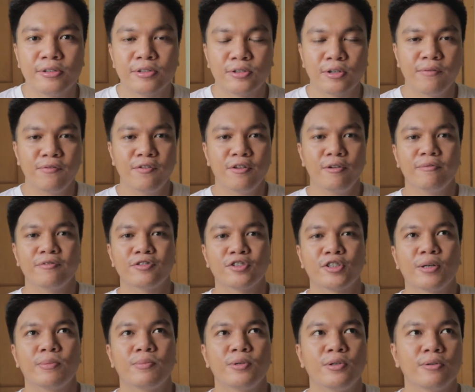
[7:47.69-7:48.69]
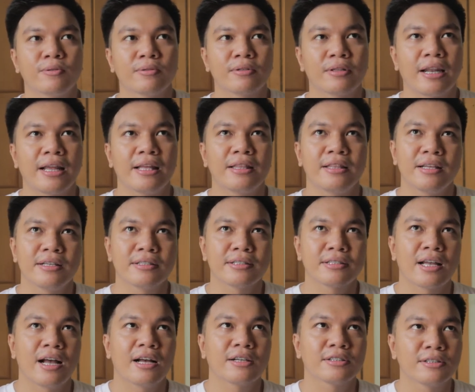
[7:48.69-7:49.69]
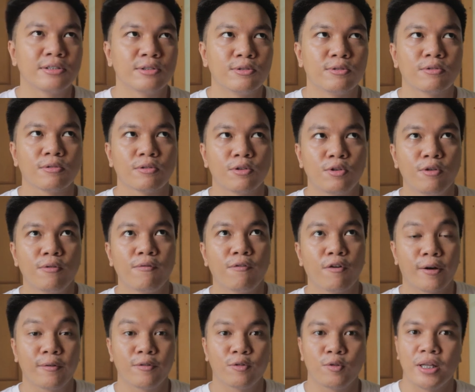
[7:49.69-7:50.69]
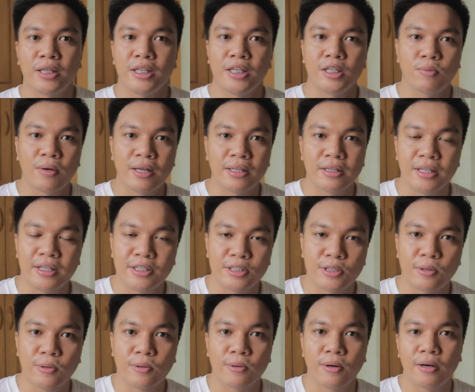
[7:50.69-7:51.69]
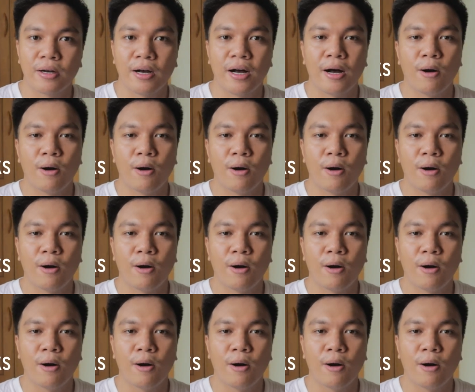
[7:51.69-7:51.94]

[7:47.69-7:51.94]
So, if you observe yung trending stocks nung Q4 of 2020, so,